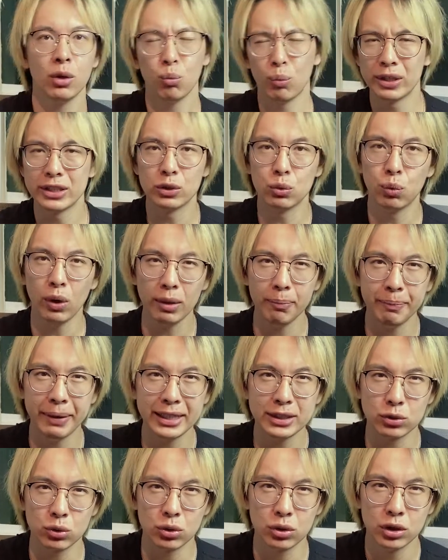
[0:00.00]
when you run
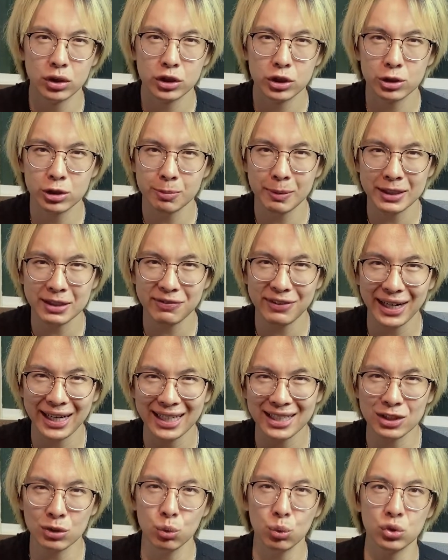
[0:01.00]
Bazel, you specify a
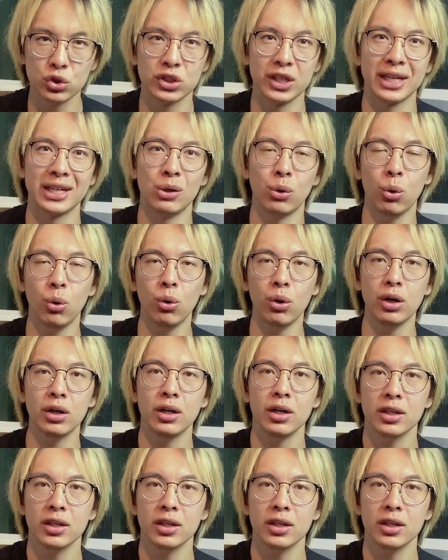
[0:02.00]
toolchain or